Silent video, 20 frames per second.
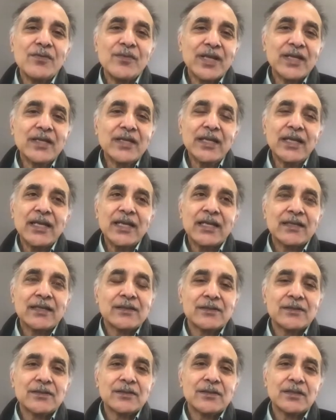And
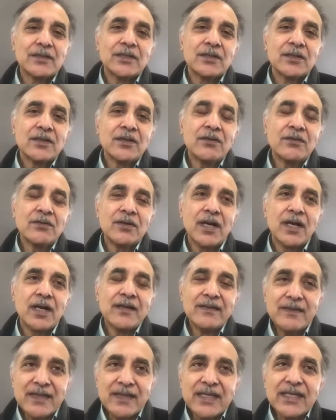I
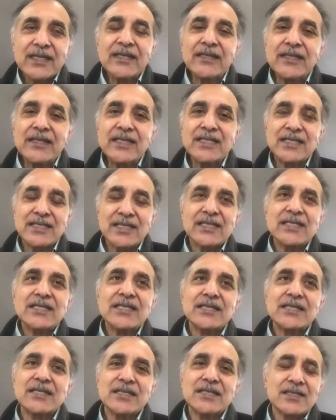think in this
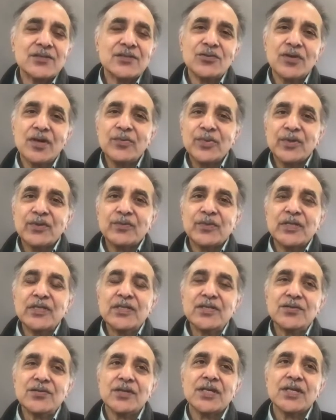instance, the Trump
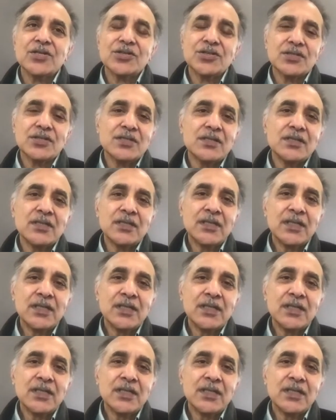administration,